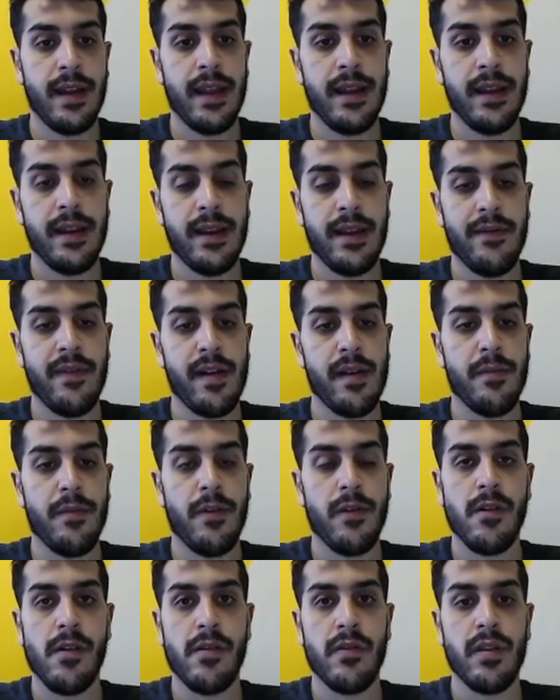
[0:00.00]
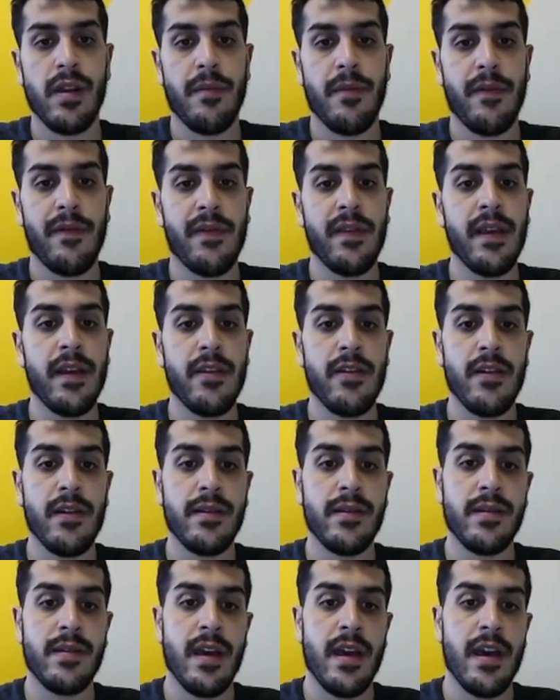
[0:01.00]
that in a variable called num of
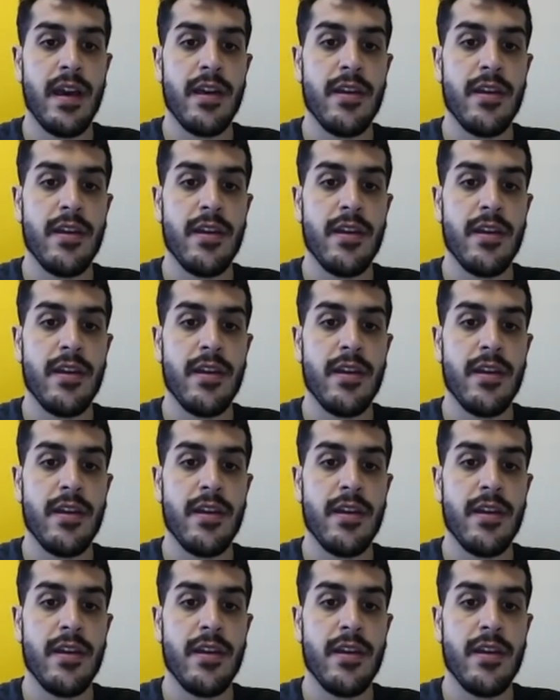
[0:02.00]
digits,